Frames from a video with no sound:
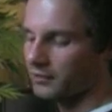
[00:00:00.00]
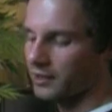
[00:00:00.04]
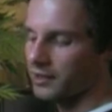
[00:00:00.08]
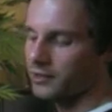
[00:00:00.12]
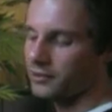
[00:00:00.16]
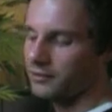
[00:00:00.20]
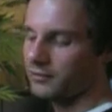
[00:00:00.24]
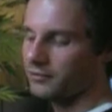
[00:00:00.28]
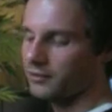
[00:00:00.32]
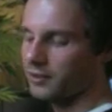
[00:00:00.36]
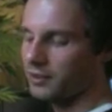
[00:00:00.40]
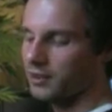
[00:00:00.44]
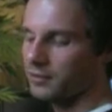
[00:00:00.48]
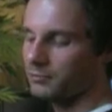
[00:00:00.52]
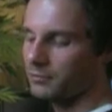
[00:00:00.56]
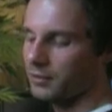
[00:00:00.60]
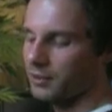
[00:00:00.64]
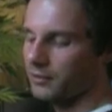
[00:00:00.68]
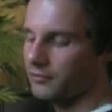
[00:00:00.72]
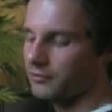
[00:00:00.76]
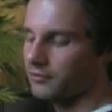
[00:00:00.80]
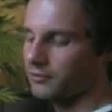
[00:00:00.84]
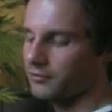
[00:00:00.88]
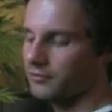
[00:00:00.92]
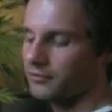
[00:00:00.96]
They use like a
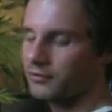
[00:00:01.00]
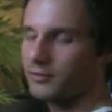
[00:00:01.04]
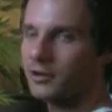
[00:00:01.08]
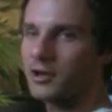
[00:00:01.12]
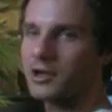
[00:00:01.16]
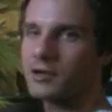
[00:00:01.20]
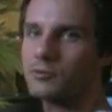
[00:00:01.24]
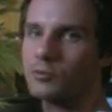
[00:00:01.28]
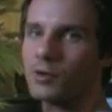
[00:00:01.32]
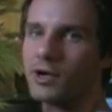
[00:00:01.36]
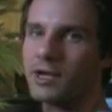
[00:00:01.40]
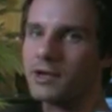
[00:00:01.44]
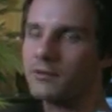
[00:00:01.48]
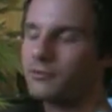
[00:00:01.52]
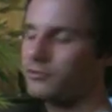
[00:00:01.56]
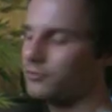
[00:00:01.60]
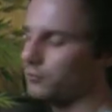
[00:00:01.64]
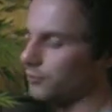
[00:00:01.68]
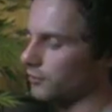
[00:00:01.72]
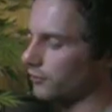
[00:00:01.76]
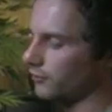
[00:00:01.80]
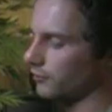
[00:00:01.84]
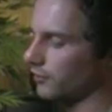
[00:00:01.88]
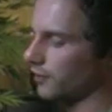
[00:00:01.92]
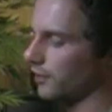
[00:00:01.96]
bunch of sine waves,
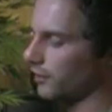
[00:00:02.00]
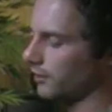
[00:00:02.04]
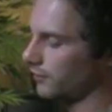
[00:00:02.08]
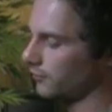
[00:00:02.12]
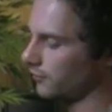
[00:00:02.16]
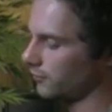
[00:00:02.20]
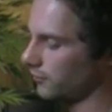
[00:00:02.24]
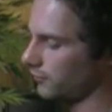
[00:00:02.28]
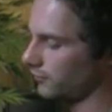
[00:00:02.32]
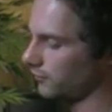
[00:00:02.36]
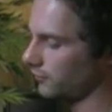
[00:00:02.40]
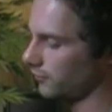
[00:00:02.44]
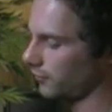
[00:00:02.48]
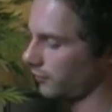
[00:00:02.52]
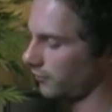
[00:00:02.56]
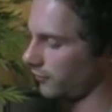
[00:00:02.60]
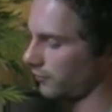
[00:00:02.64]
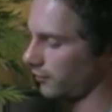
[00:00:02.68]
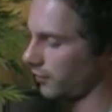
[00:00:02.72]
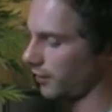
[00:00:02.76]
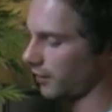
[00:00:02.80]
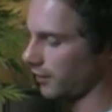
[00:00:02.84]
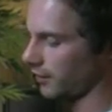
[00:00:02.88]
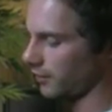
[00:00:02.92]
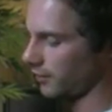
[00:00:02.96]
which they sort of
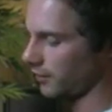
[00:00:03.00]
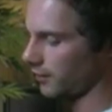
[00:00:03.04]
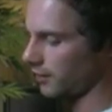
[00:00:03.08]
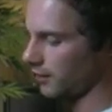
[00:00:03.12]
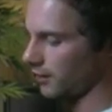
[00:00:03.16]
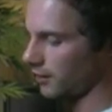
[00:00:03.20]
just like